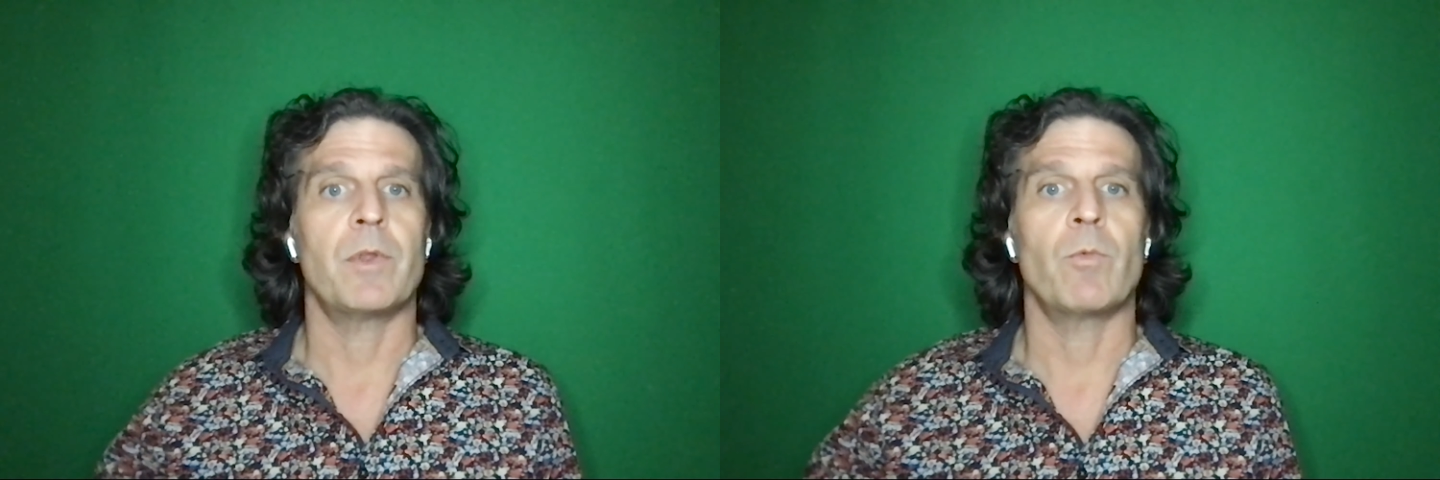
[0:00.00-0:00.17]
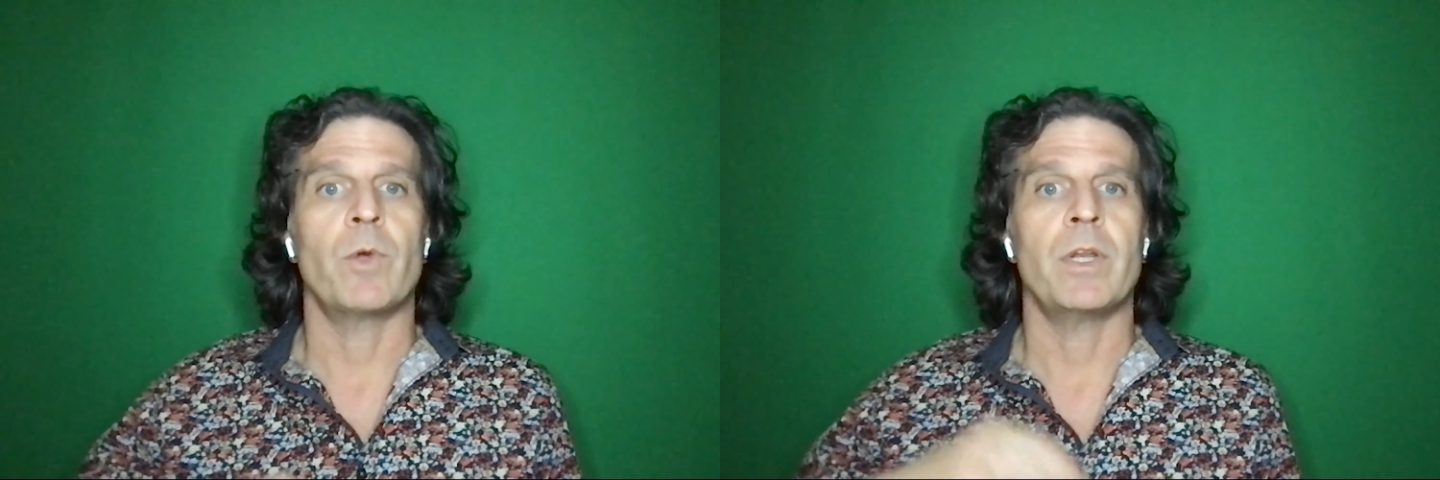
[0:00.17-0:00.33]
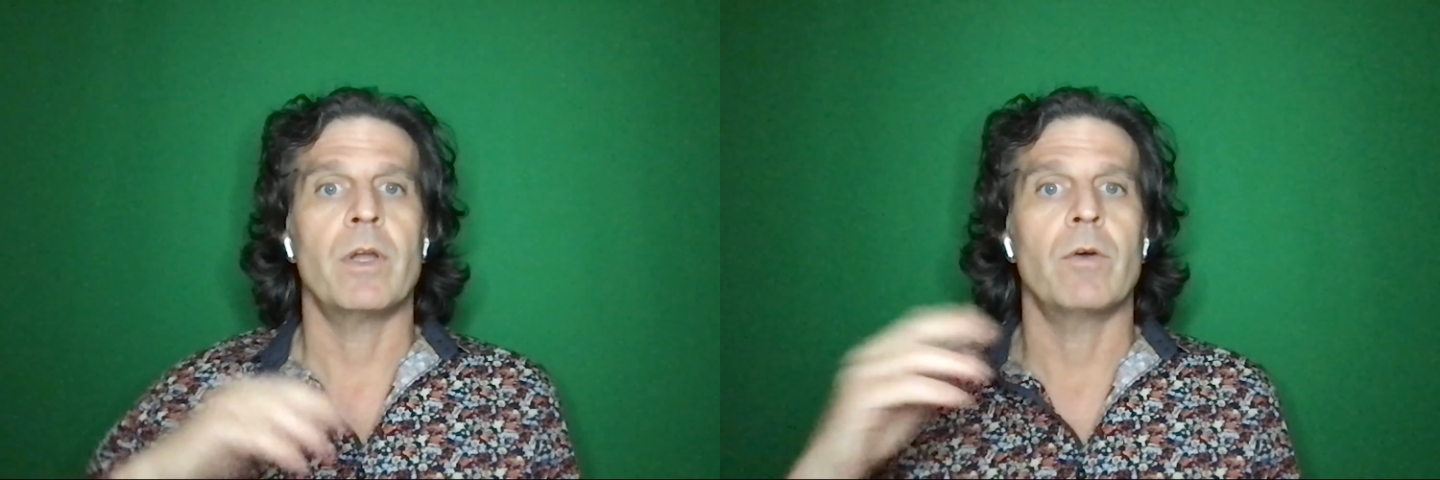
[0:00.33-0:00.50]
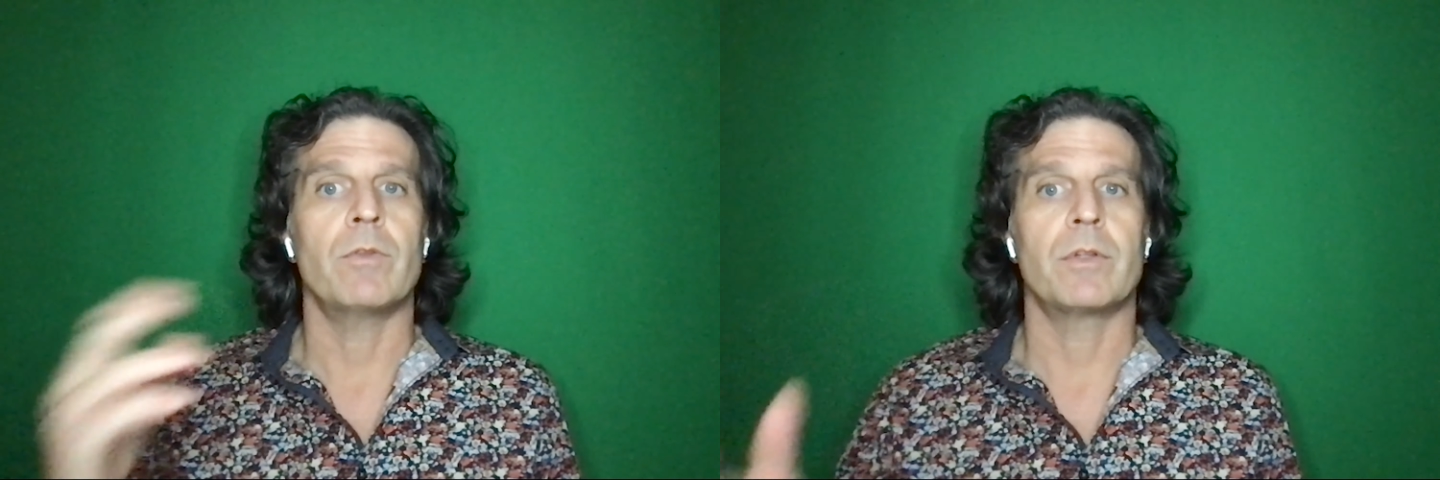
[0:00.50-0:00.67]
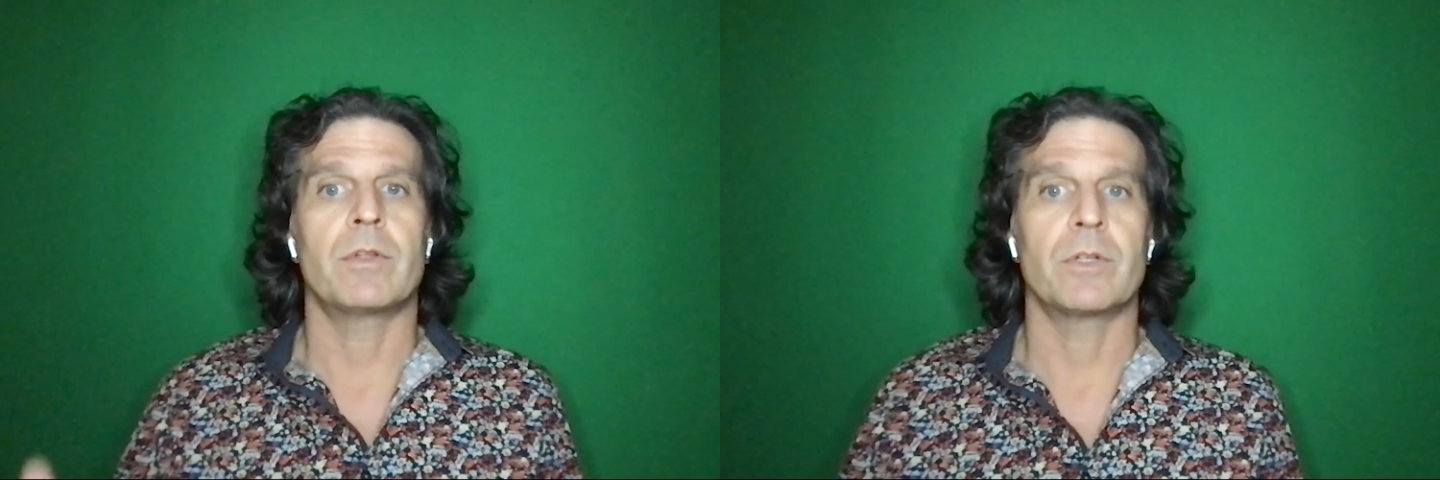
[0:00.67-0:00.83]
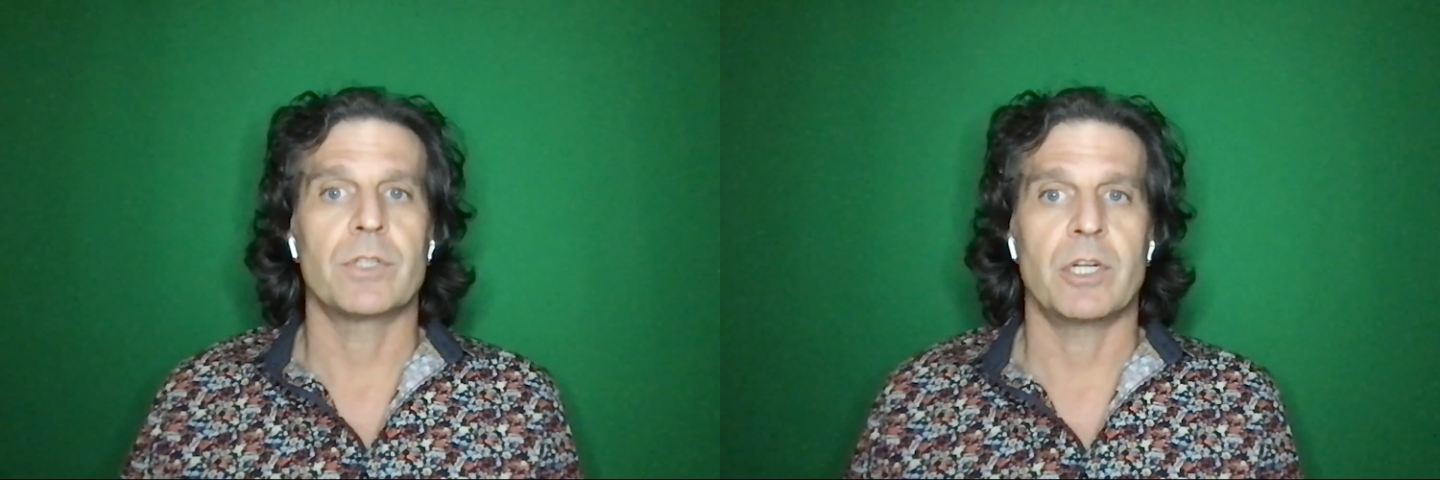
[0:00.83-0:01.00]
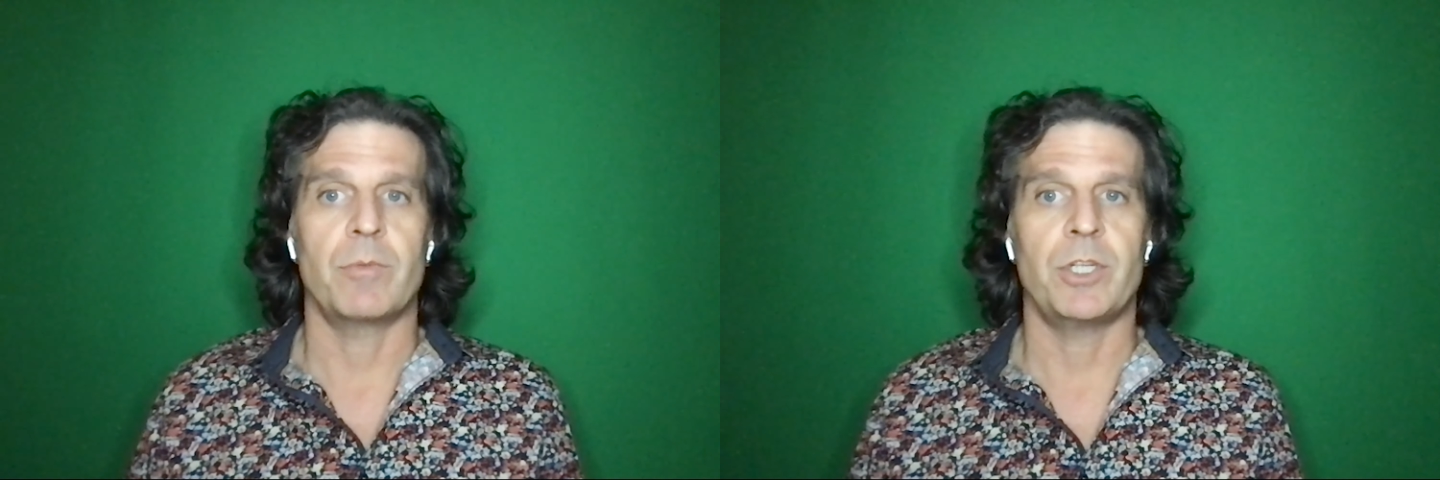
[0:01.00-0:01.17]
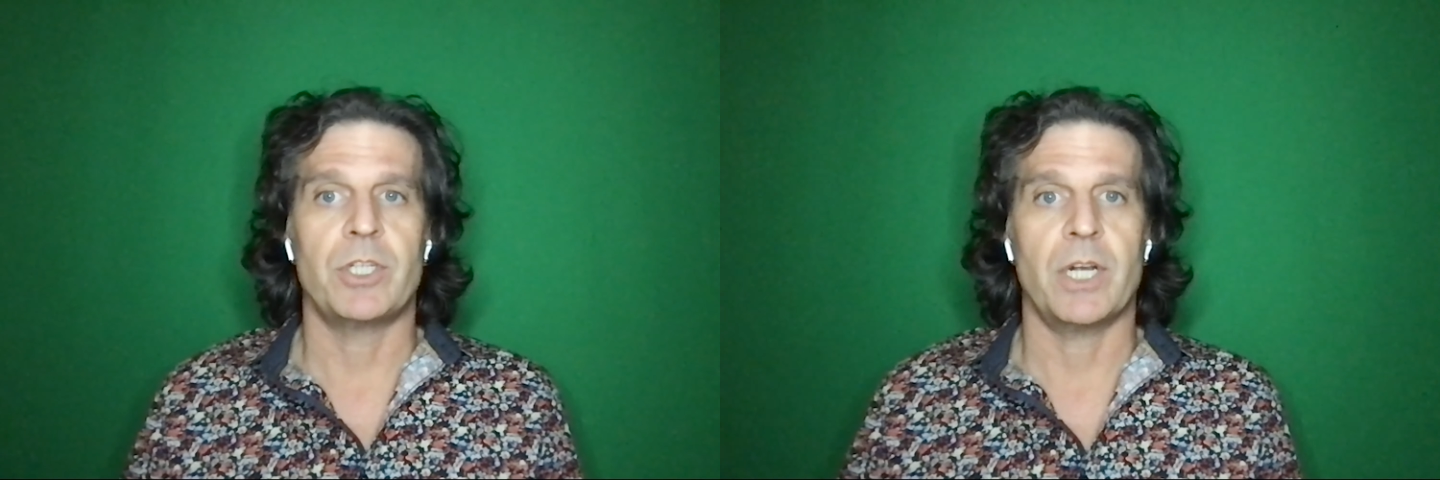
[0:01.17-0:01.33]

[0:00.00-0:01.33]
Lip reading: that we know that there's going to be